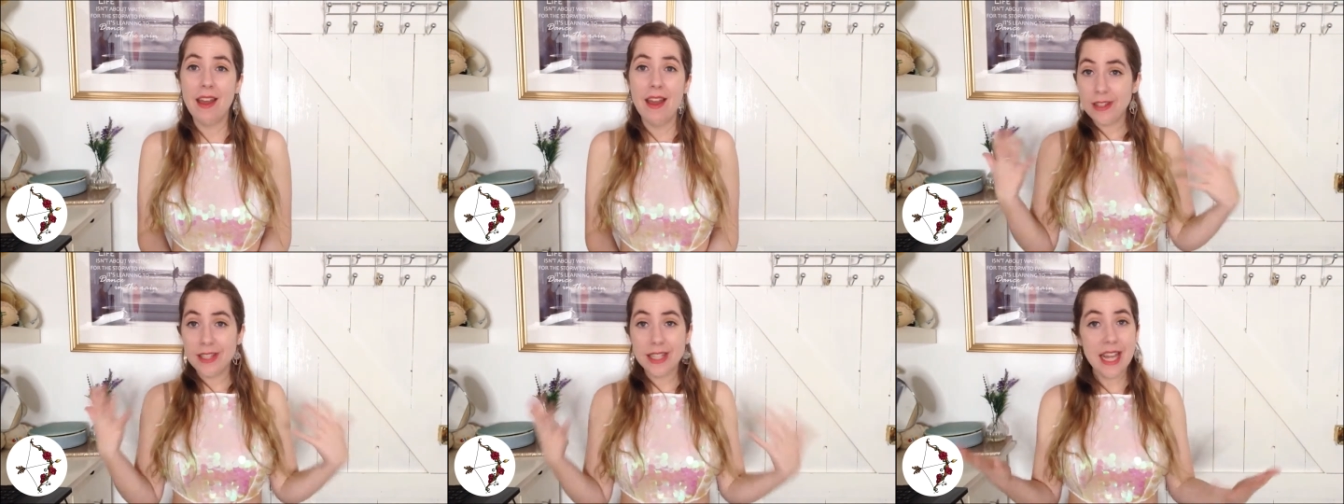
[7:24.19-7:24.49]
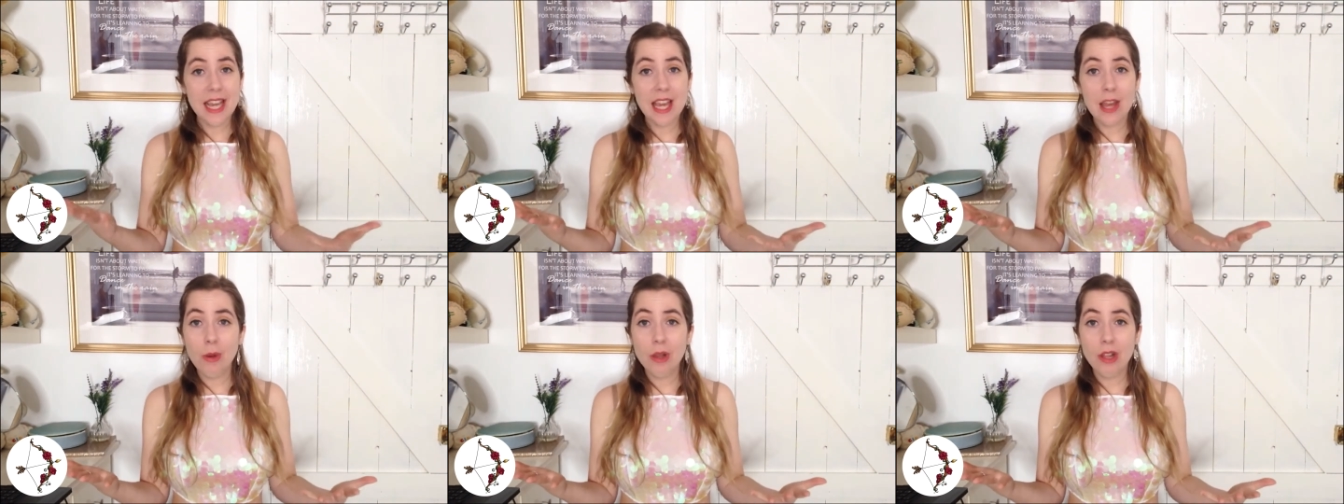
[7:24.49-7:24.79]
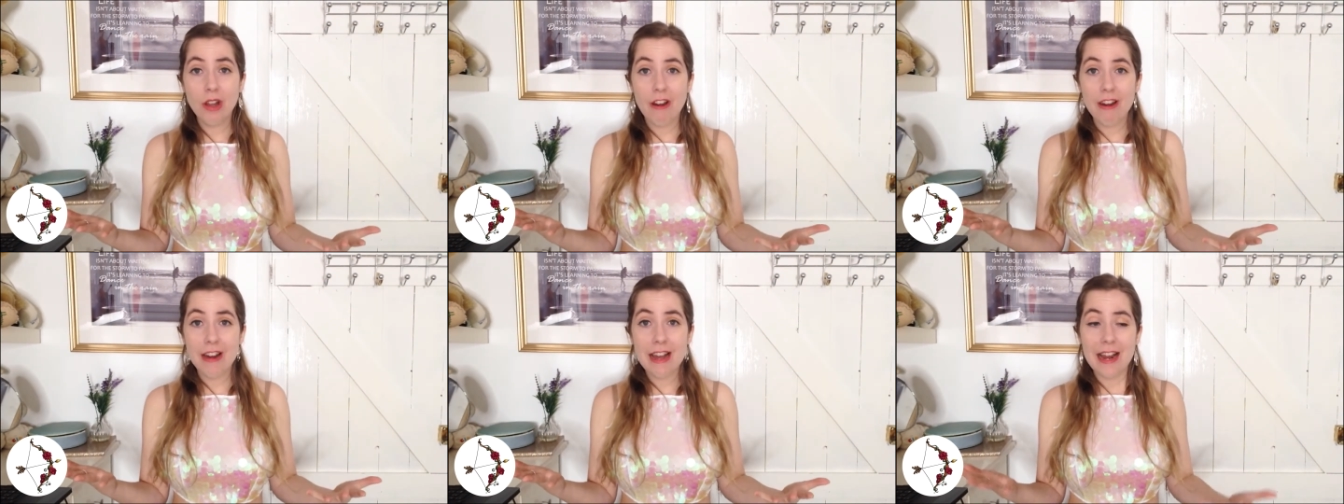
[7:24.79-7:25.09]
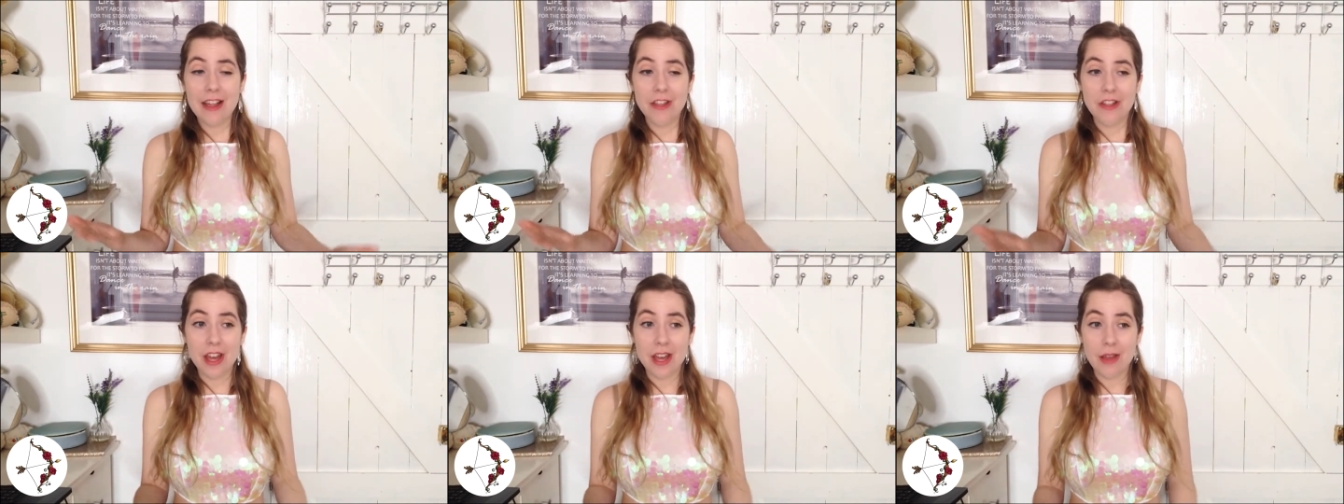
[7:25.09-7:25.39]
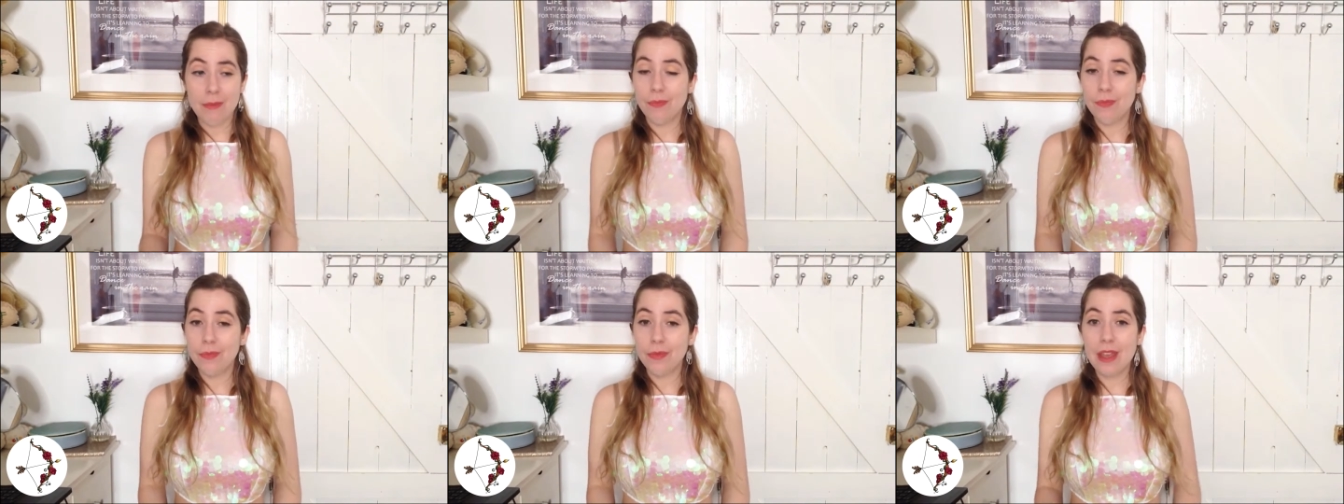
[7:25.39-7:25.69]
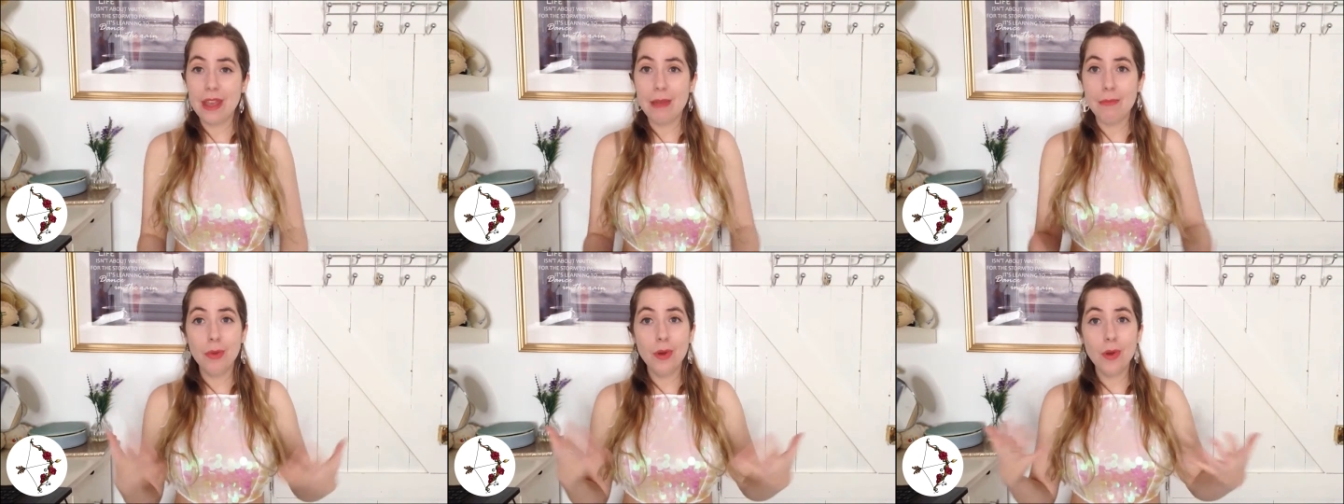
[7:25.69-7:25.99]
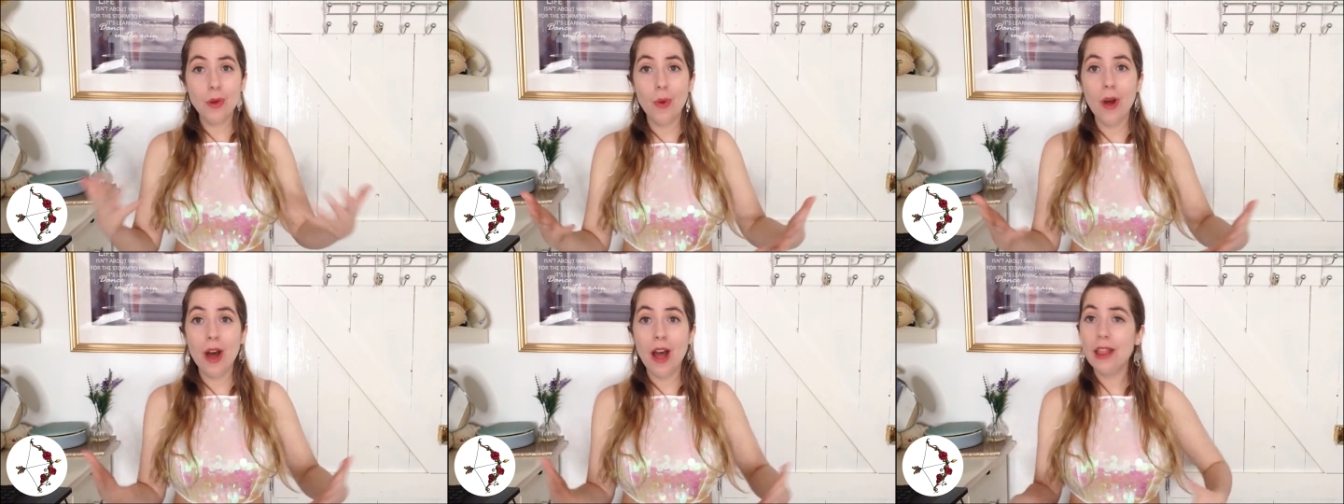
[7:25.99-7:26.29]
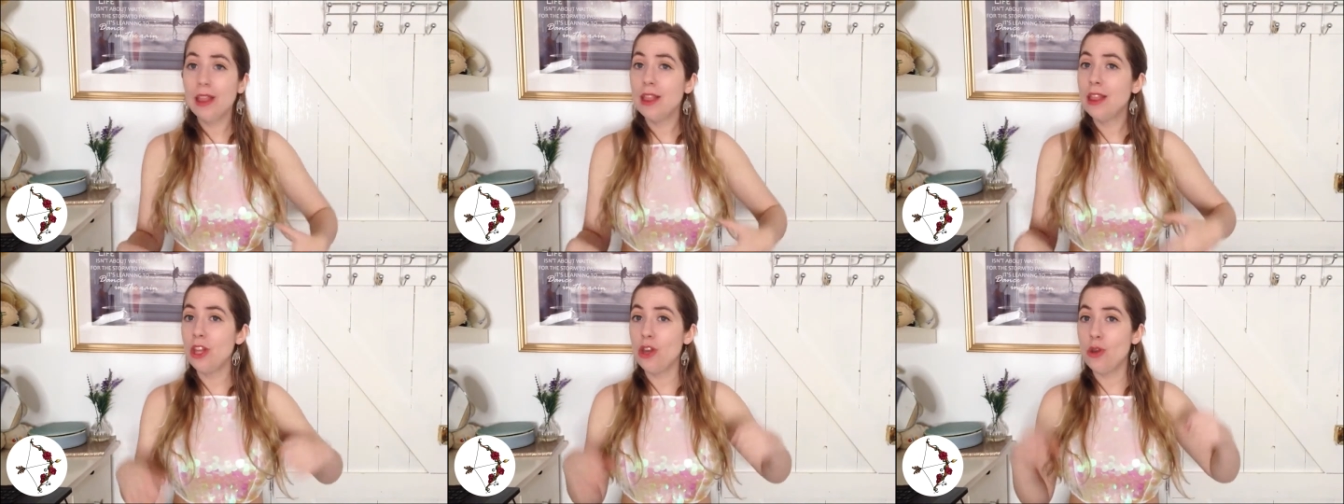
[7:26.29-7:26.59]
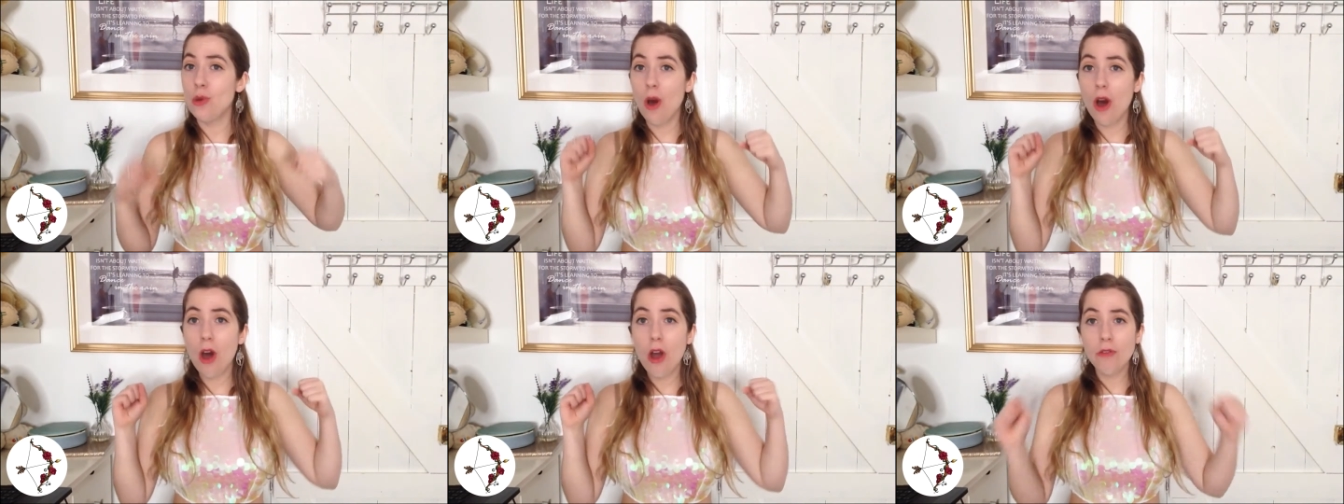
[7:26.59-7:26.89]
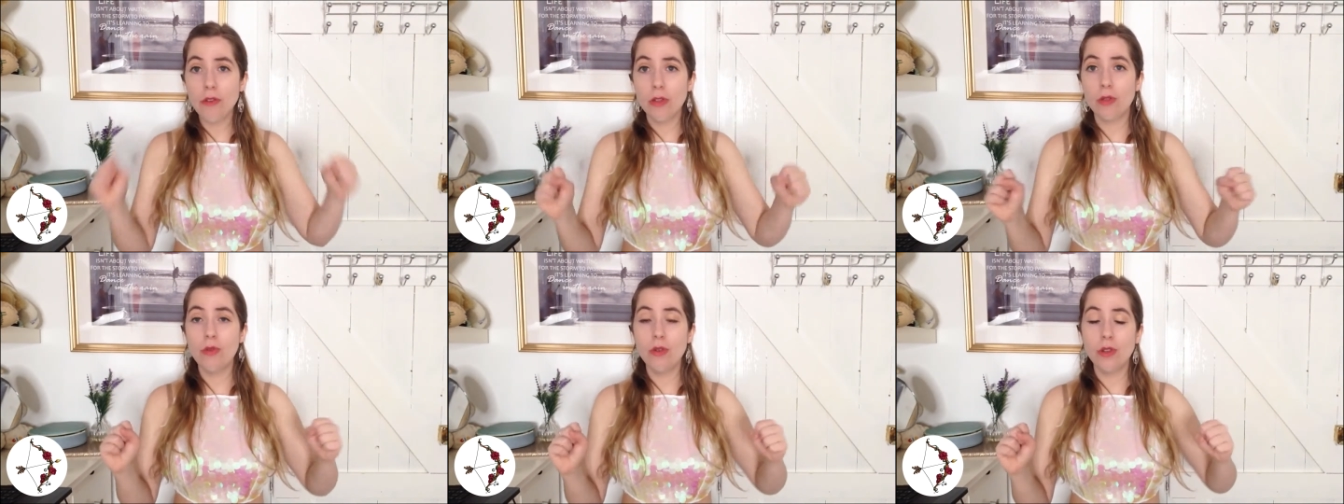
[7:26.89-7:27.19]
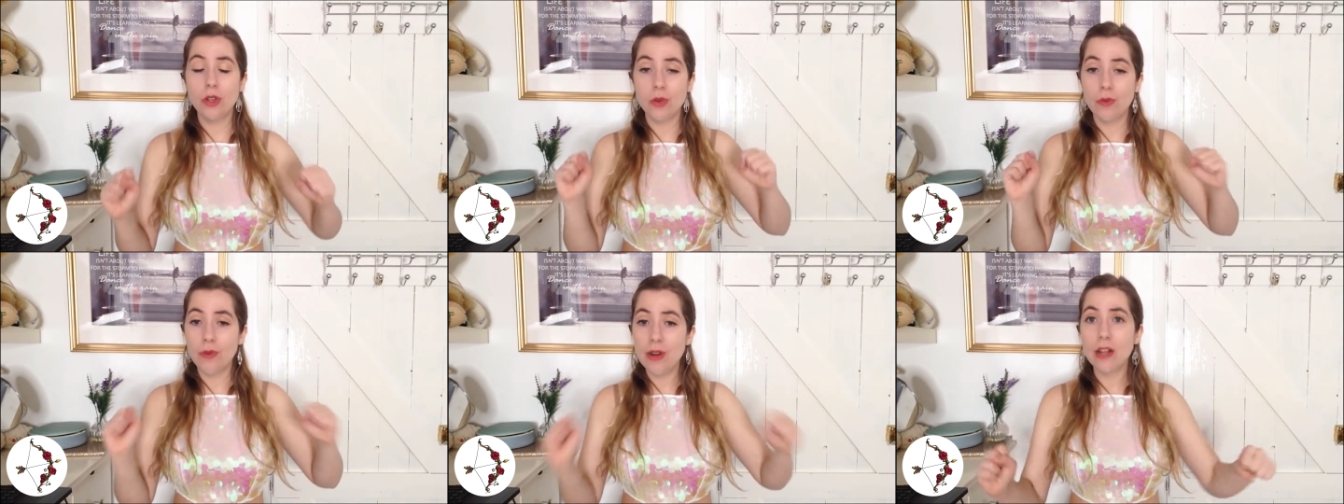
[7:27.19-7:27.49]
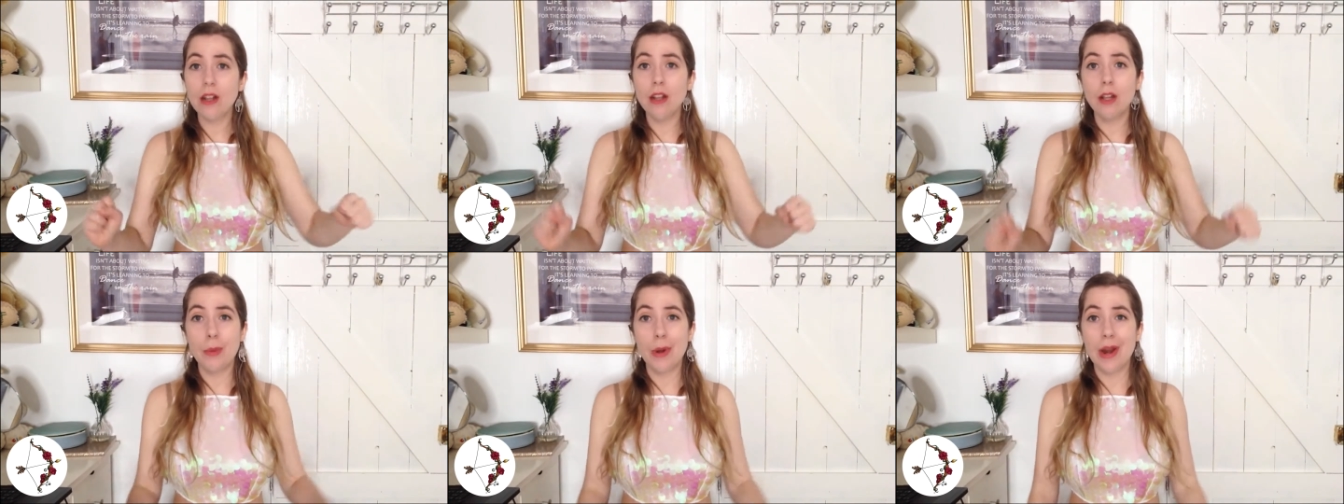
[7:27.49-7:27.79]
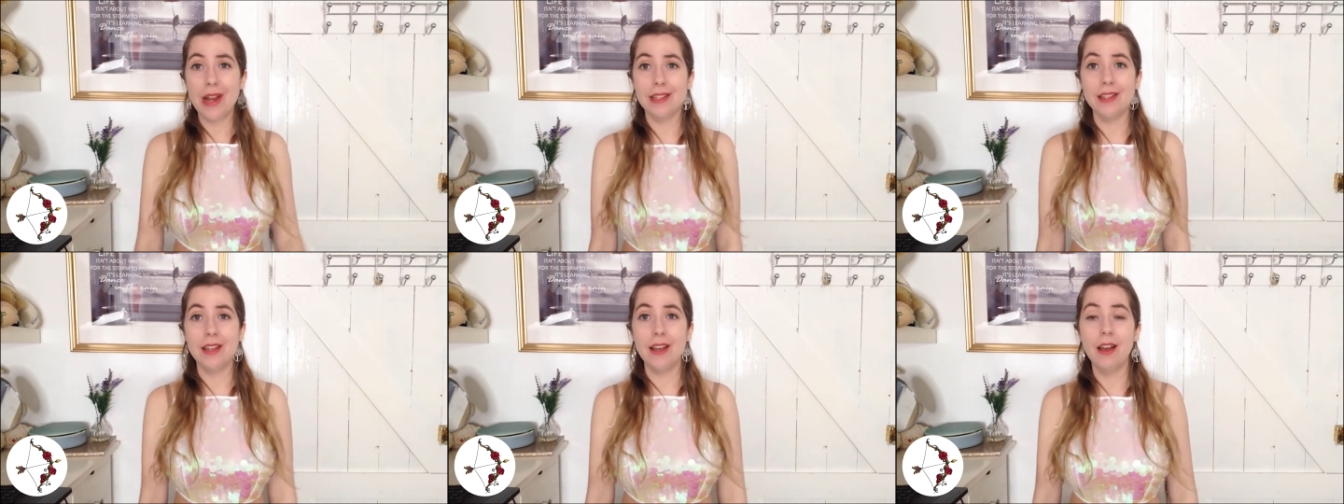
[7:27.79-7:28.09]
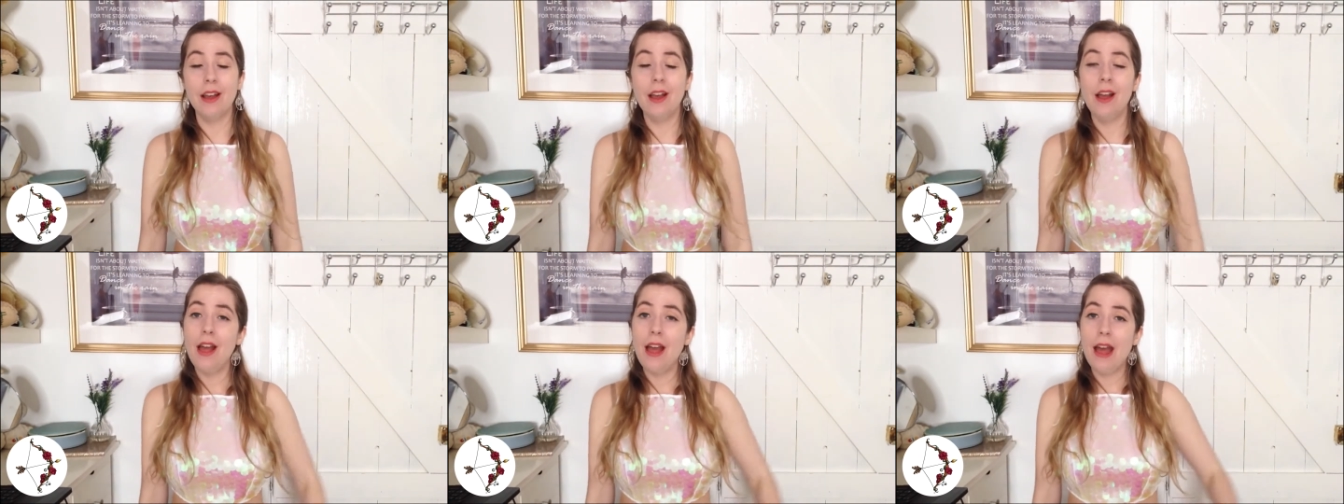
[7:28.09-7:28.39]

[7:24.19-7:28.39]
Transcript: Sticking with our analogy, in book 1 you overthrew the tyrannical oppressor